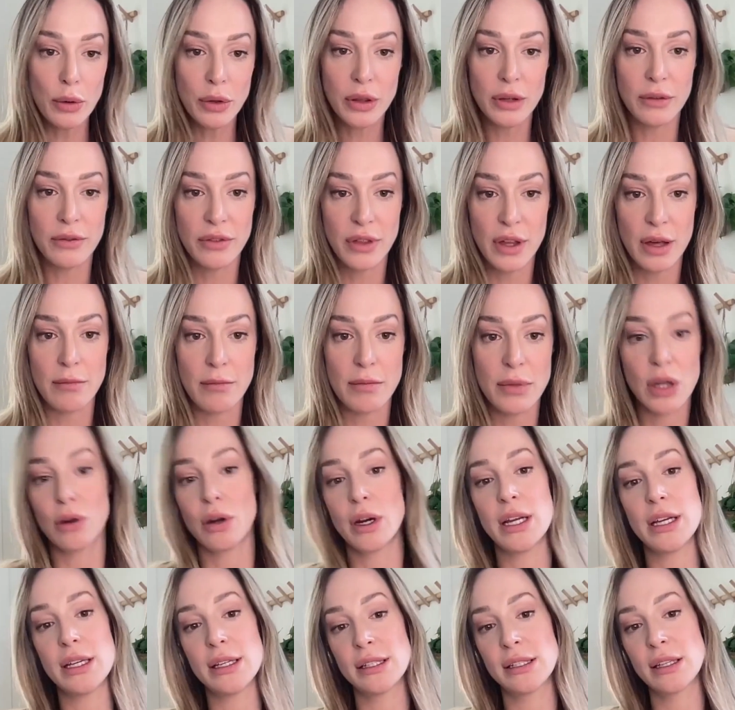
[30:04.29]
of them, there
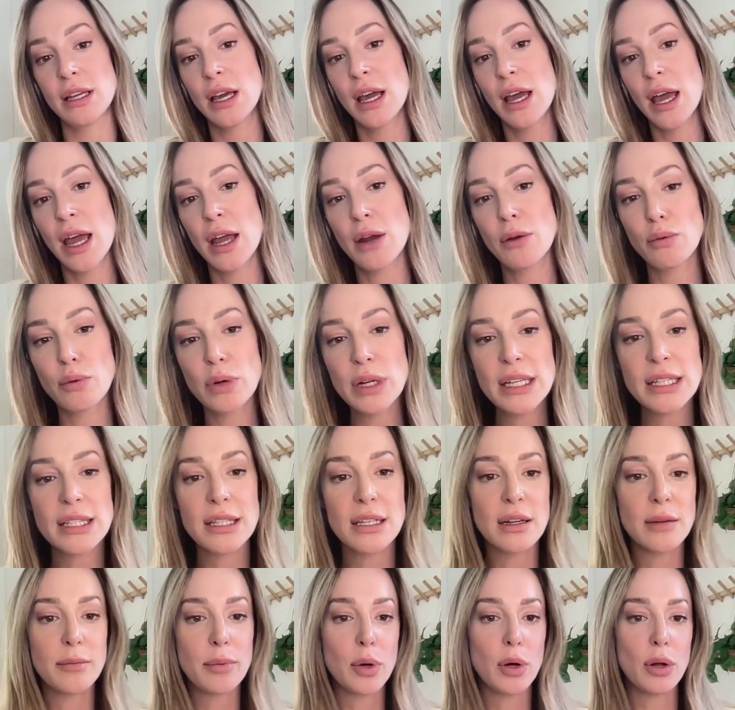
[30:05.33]
is a
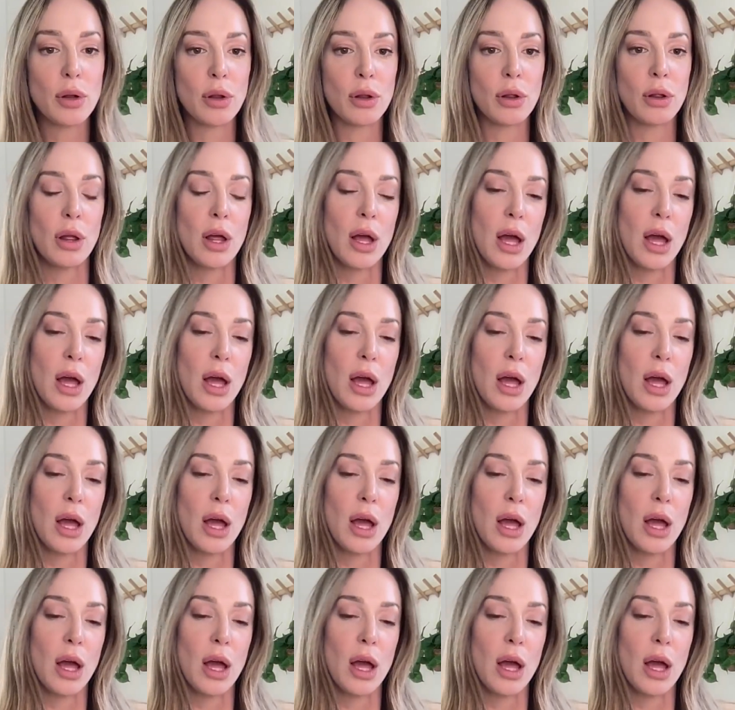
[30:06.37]
reasonable